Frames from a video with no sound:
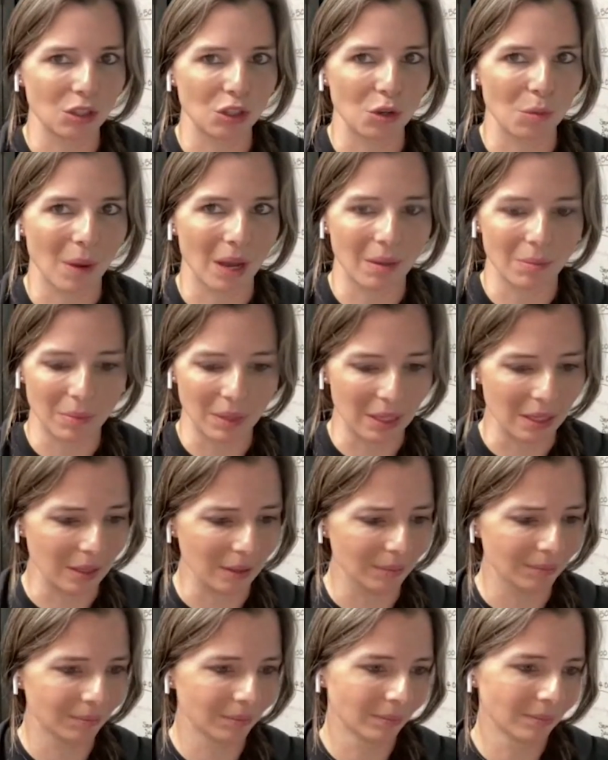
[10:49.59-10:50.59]
You might
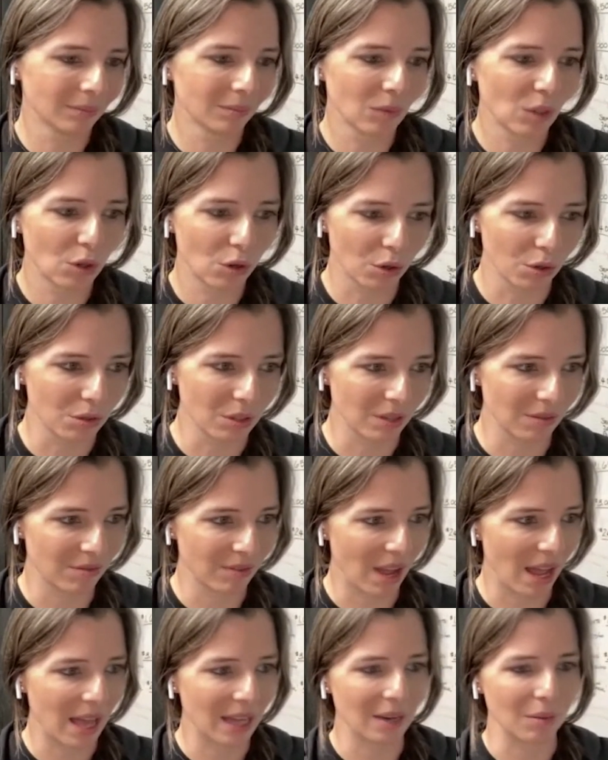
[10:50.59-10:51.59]
be cruising
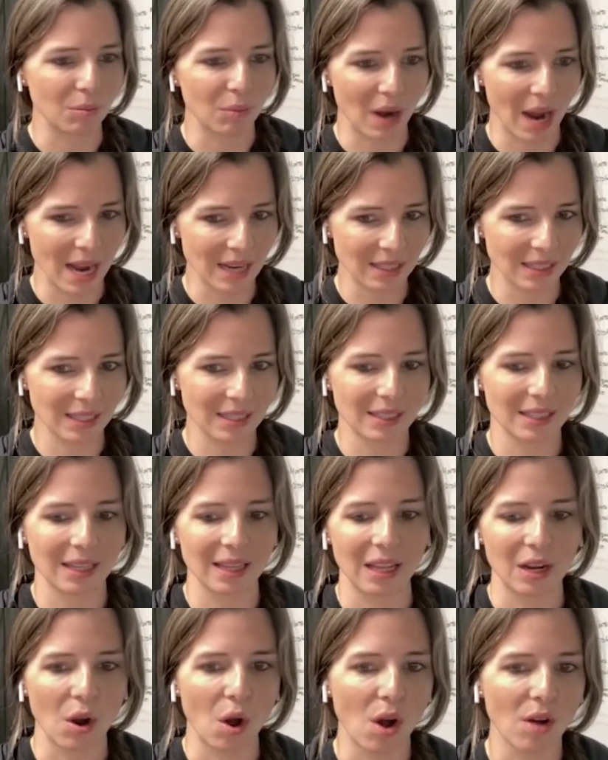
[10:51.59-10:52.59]
fine in practice,
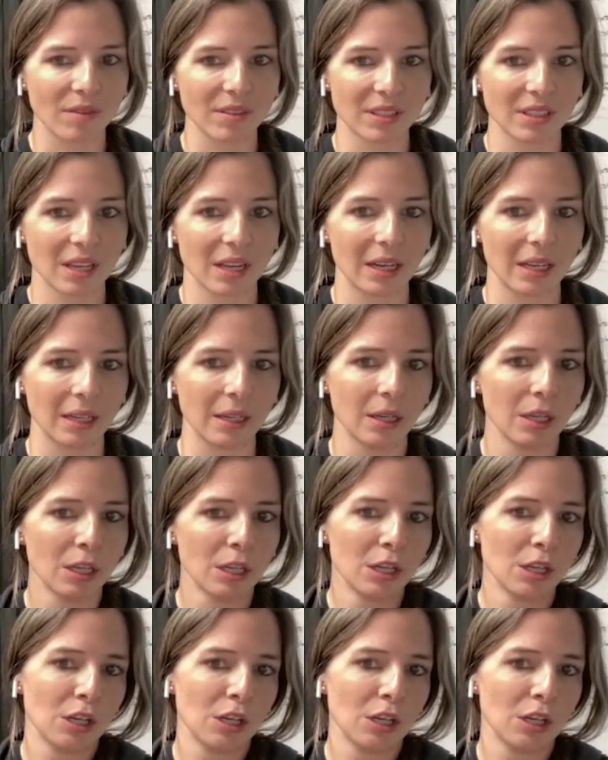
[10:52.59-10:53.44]
and then all of a sudden